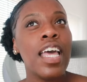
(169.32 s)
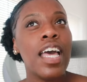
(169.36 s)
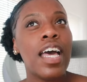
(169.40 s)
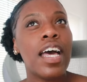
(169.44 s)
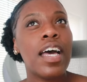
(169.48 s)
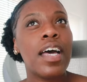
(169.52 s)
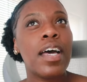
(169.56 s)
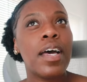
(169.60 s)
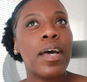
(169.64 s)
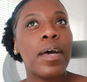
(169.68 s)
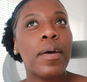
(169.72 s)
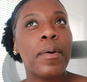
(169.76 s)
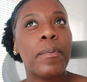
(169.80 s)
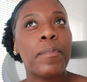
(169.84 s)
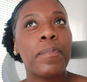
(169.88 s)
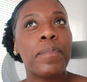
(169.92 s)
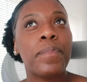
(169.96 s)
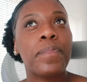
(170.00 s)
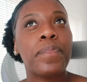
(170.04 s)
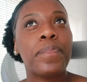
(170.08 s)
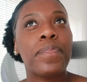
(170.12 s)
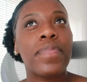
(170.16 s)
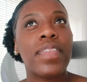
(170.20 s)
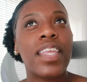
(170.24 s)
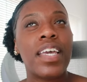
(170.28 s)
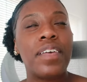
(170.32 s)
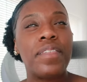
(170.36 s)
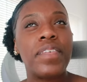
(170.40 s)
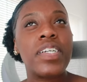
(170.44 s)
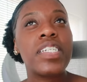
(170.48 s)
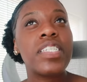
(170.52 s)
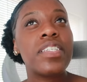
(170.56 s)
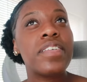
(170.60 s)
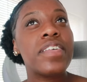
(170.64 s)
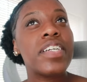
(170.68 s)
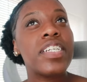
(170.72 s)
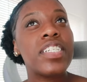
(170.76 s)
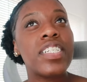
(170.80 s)
Um, that
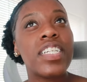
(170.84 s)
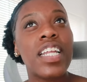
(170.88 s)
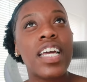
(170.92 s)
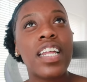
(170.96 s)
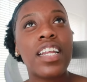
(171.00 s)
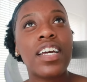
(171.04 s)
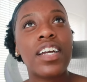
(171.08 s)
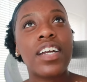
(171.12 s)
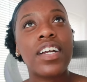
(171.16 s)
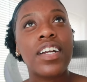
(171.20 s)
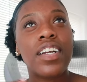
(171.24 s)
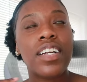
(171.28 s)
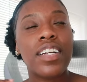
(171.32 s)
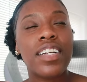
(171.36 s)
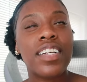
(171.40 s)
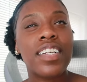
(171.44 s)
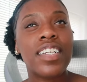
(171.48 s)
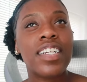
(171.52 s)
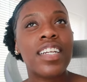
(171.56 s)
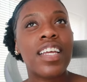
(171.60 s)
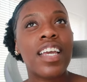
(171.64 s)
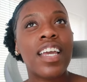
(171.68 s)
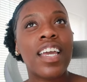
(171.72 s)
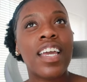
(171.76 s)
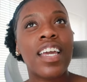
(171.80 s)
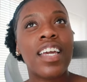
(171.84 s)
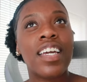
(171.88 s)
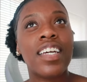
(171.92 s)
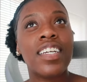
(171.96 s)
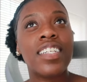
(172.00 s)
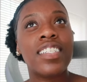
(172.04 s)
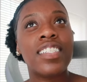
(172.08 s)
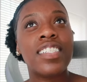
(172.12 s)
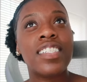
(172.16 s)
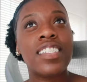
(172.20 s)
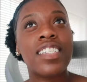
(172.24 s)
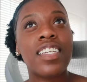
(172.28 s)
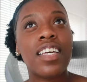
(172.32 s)
restoration had occurred
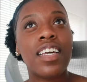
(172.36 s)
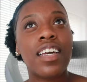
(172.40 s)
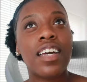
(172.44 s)
and